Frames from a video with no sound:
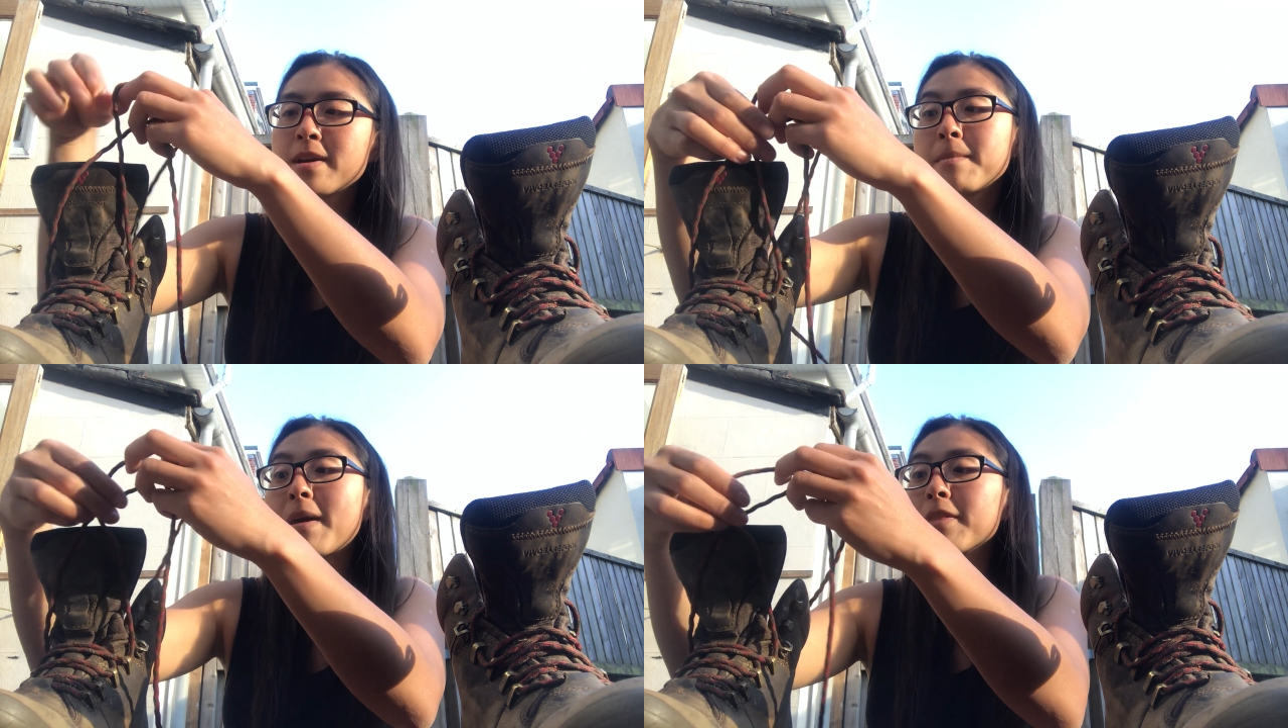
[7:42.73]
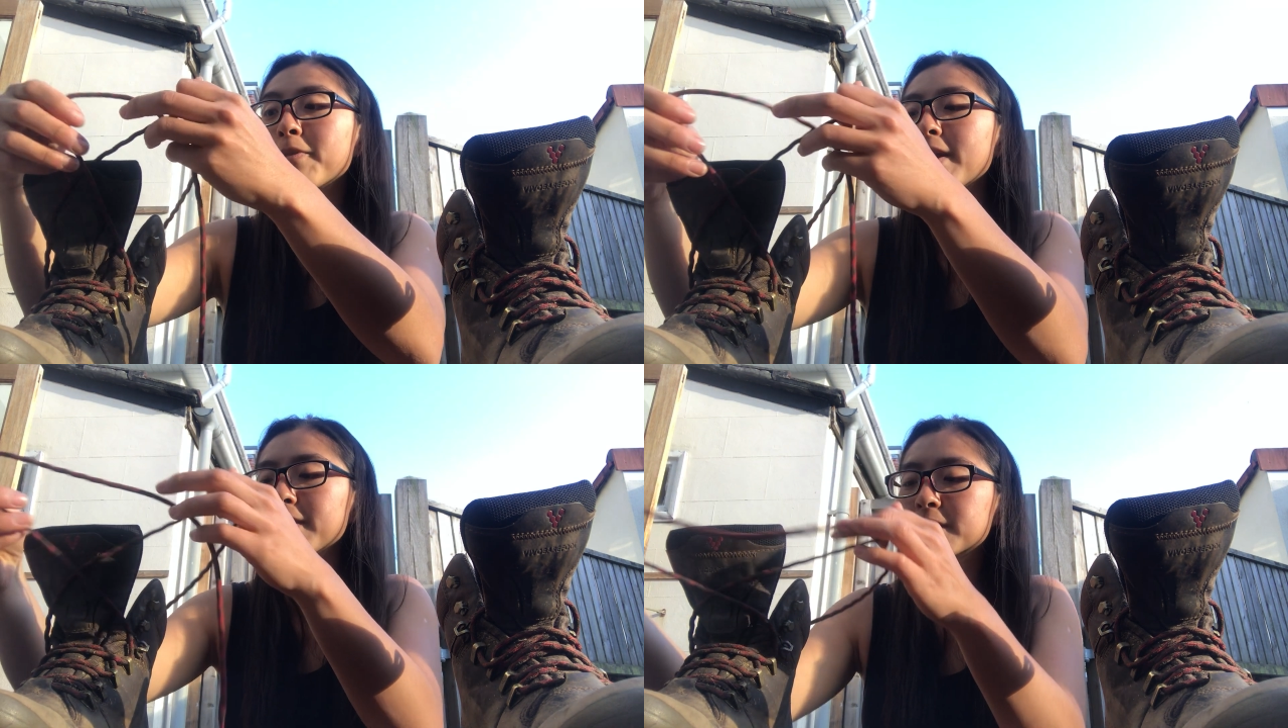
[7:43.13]
By the
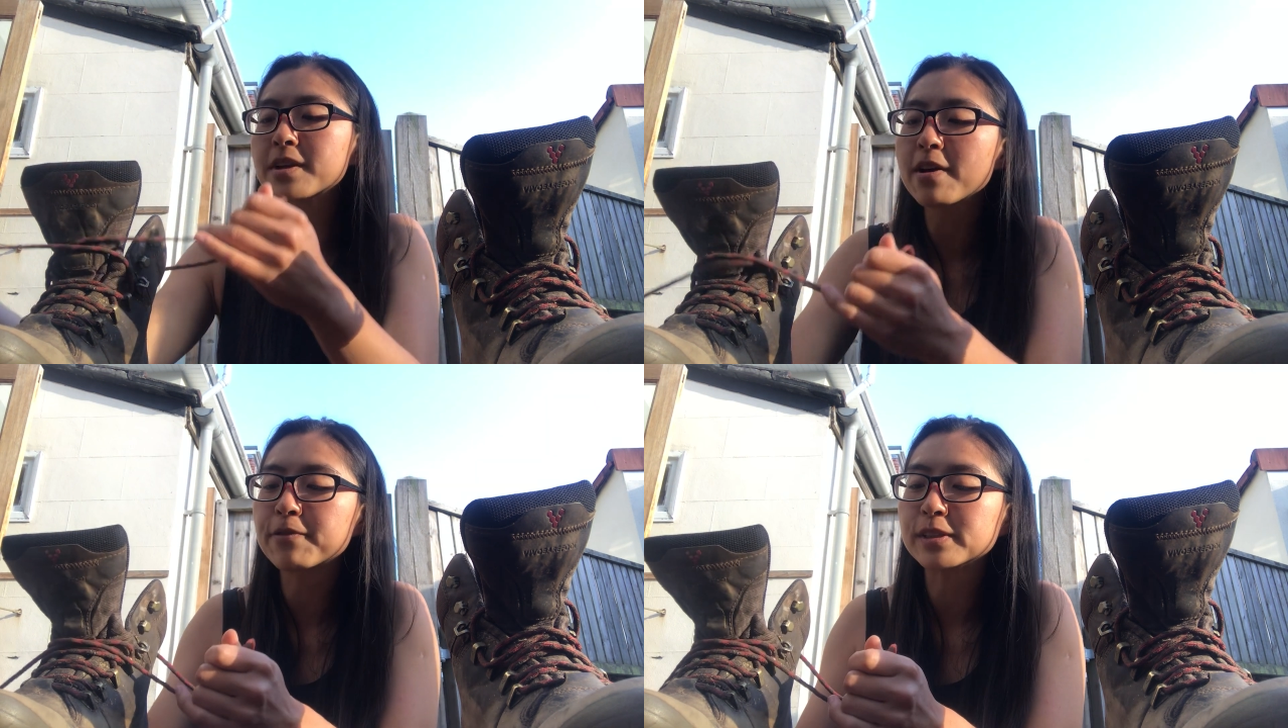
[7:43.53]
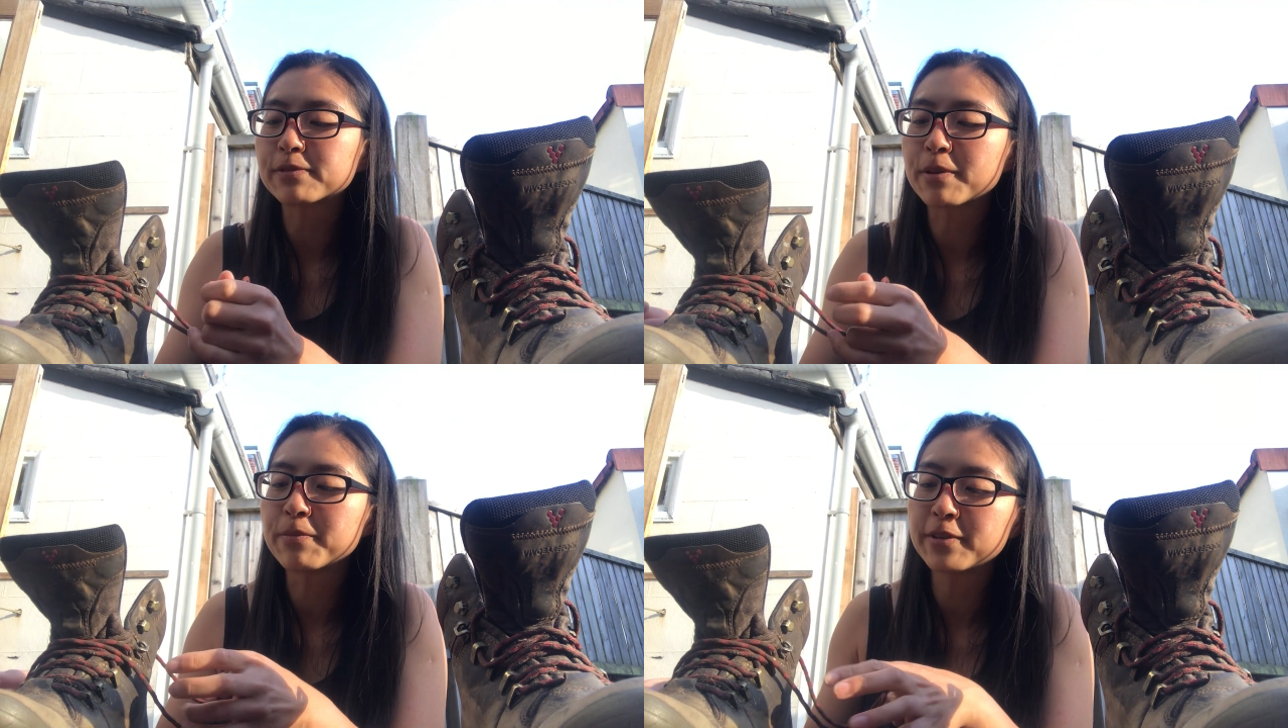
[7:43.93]
way, the service
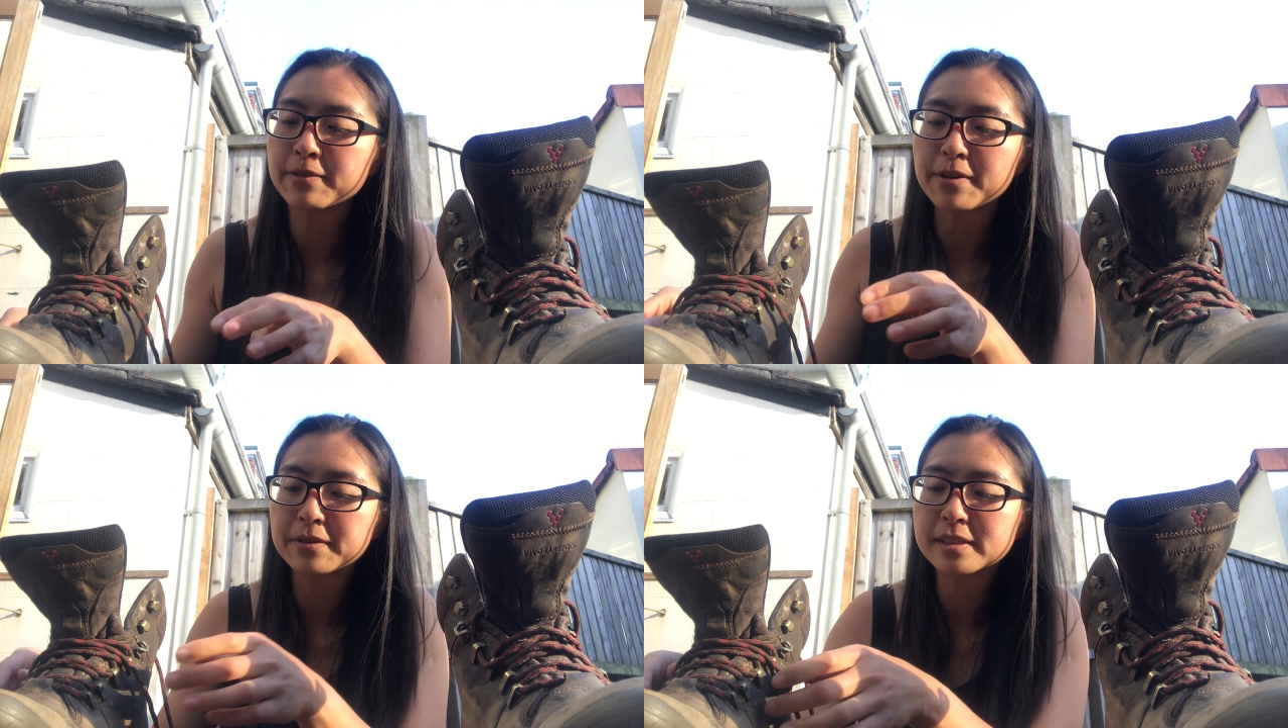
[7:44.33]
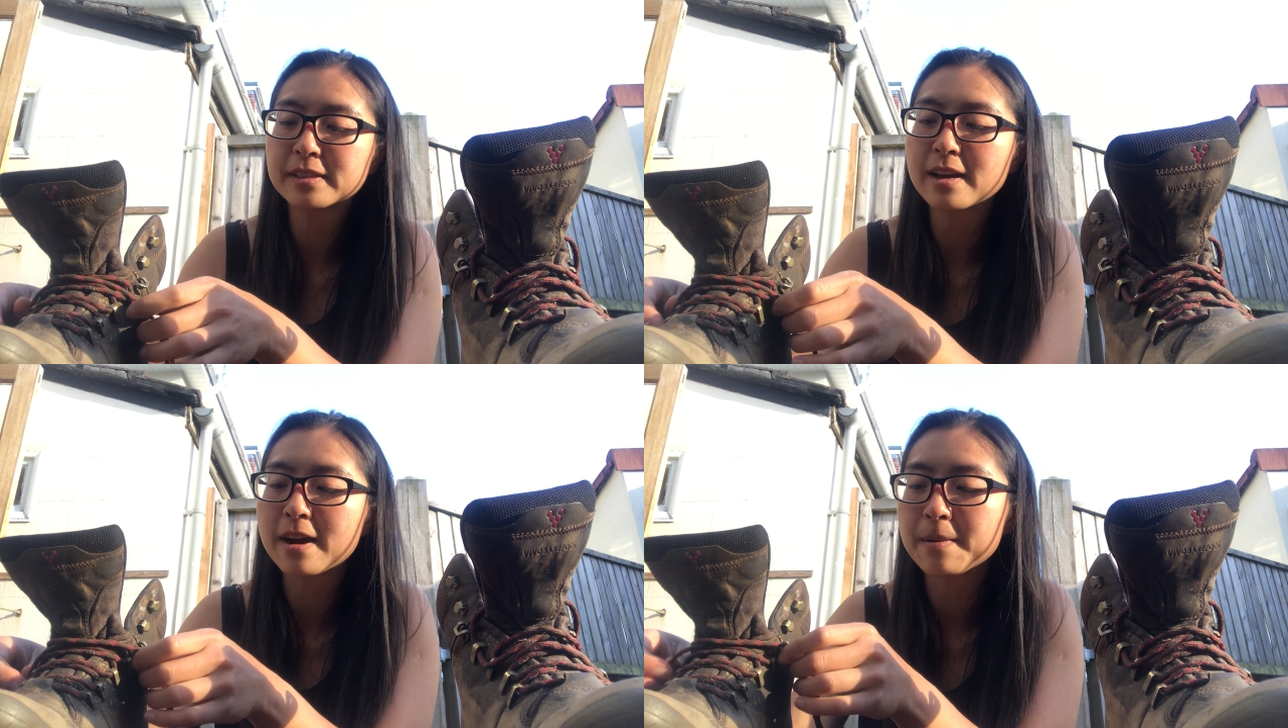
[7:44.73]
from Vivo is